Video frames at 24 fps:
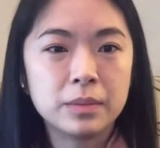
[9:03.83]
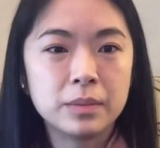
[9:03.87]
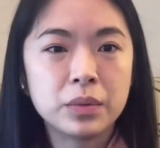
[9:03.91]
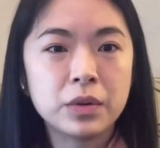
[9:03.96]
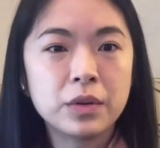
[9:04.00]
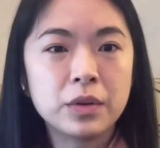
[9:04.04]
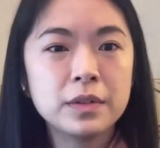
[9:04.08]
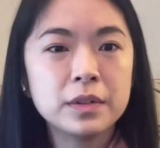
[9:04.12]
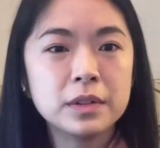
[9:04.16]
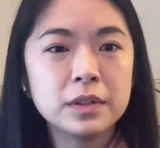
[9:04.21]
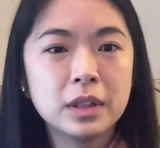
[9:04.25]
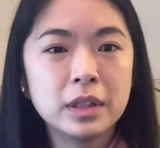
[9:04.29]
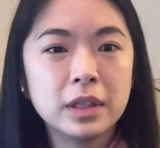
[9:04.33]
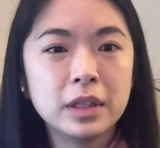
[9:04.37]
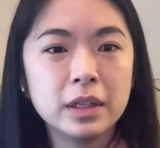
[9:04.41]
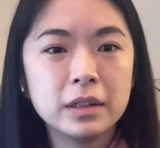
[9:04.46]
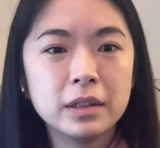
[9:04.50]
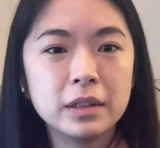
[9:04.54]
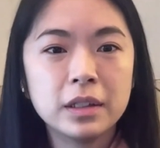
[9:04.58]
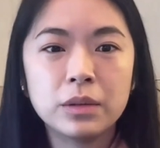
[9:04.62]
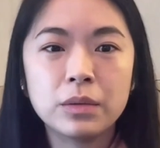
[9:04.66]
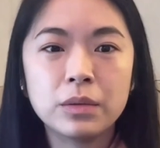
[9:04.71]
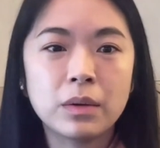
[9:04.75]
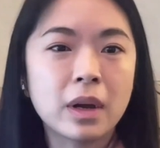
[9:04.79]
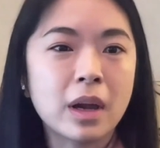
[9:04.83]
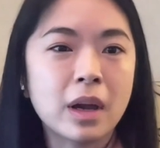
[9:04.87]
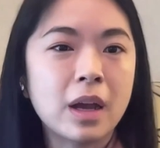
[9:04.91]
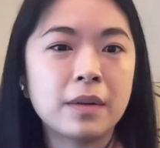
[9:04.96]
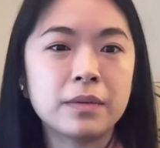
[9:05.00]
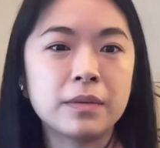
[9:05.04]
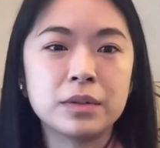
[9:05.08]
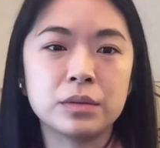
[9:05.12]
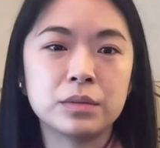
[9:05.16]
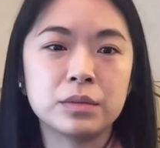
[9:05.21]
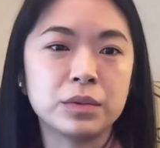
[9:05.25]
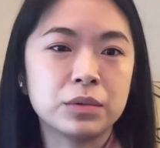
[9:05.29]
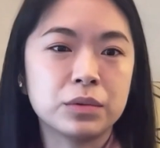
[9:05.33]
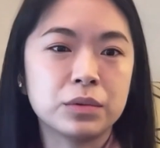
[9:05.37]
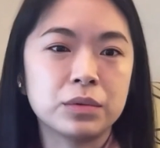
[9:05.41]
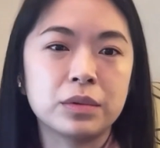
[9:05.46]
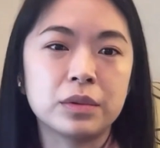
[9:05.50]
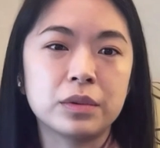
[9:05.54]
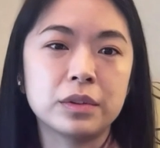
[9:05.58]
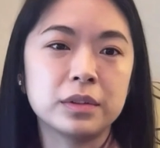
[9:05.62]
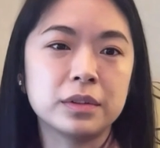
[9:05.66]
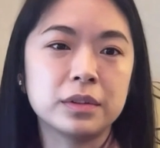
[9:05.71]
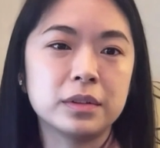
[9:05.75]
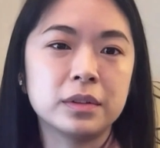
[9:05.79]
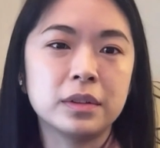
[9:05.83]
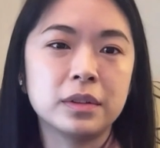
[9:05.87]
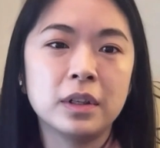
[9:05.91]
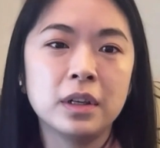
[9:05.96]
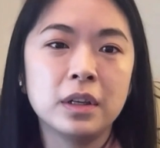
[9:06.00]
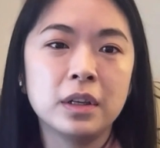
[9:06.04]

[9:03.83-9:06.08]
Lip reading: previously they don't have the resource